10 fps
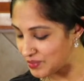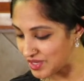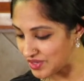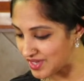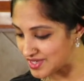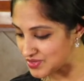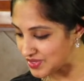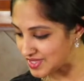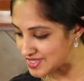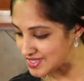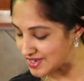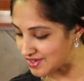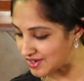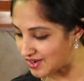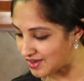What are you guys doing this
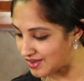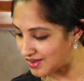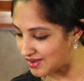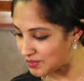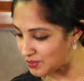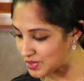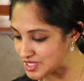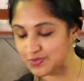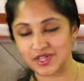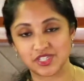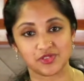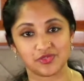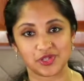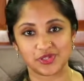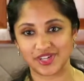year? What's special
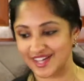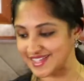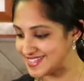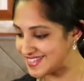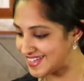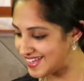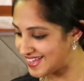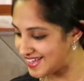for you guys?